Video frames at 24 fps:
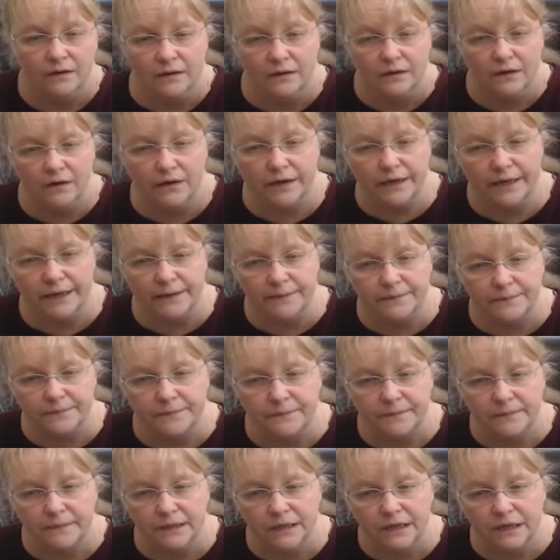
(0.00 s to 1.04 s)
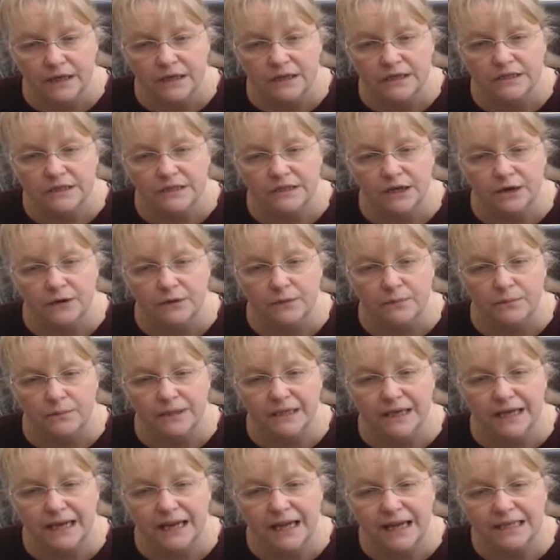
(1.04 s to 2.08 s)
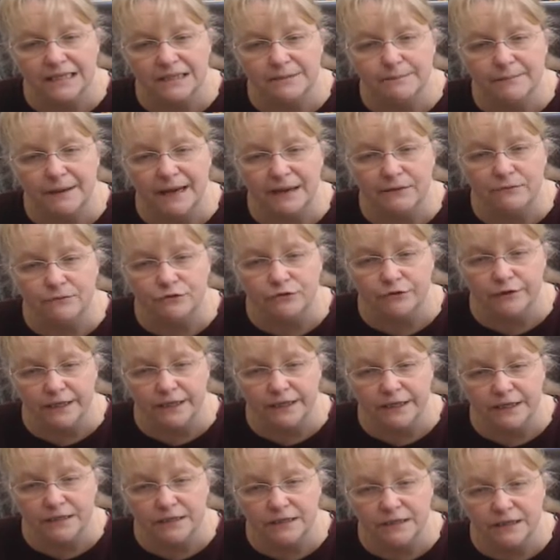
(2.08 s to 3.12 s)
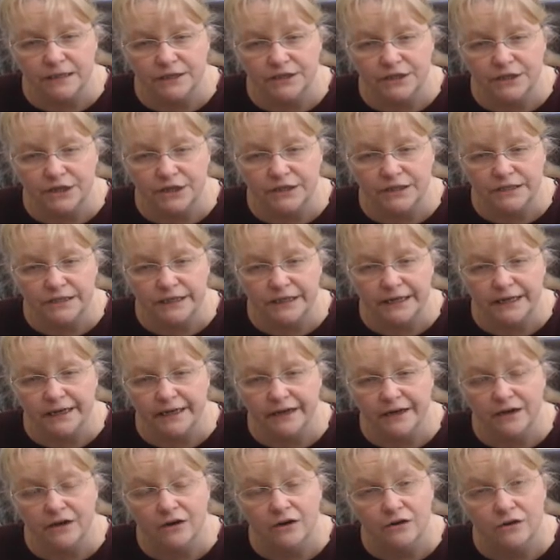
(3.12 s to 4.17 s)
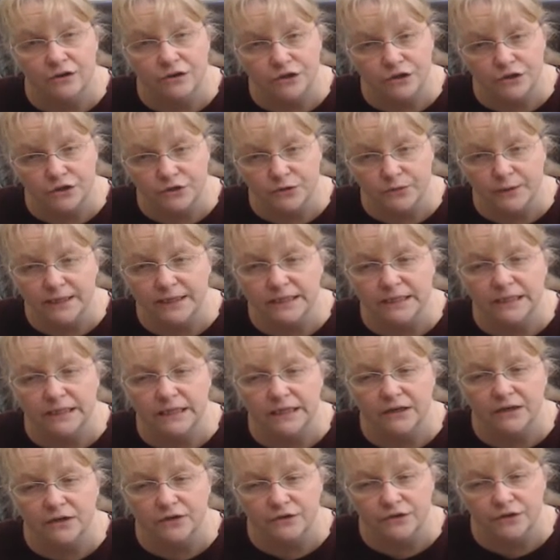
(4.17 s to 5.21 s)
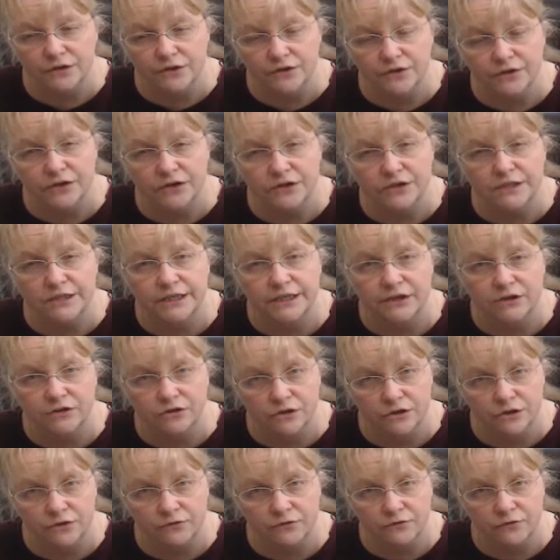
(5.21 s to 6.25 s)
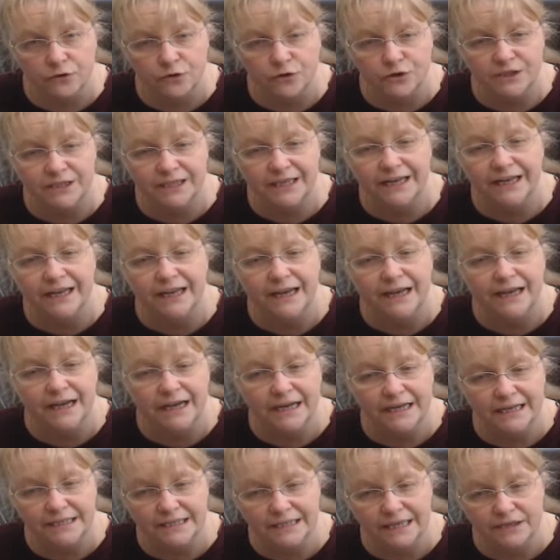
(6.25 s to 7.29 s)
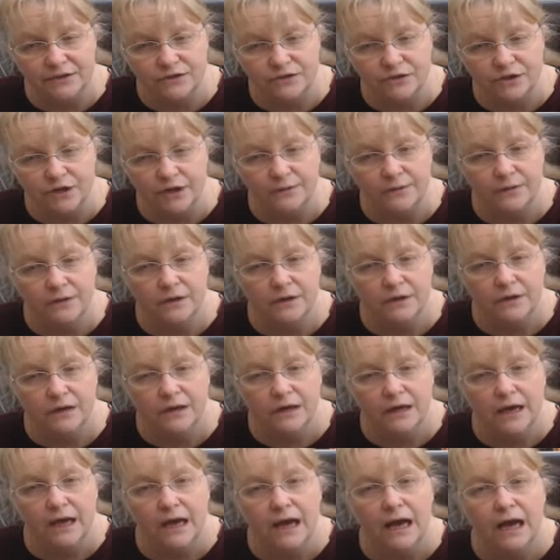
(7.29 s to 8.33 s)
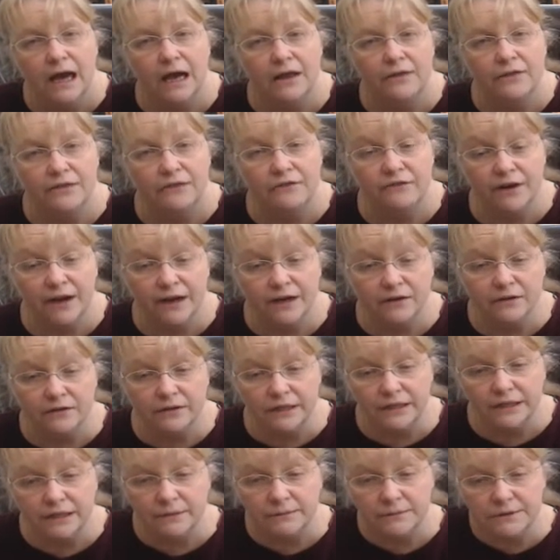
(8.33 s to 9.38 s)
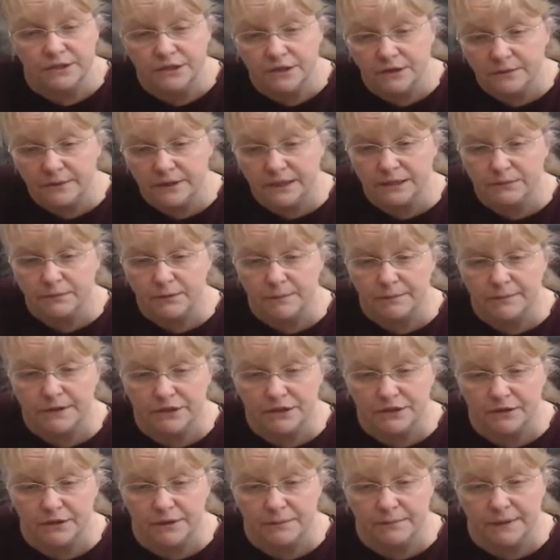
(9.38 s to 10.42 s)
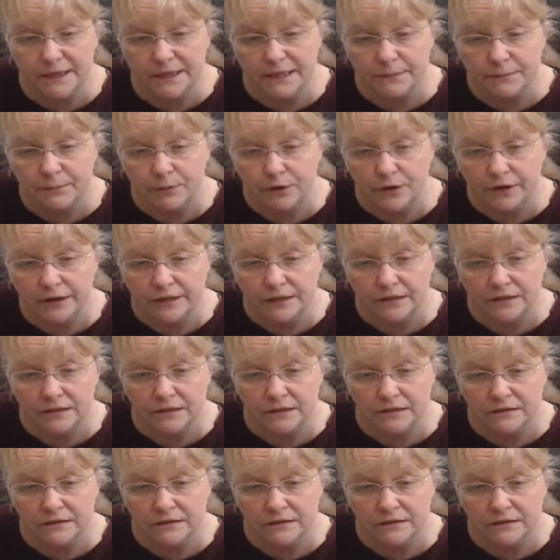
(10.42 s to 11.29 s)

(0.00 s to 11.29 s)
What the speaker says: Okay, so for the class boundaries, as you can see here, 120, 130, 140, etc. And the final thing that we do is when we do the midpoints,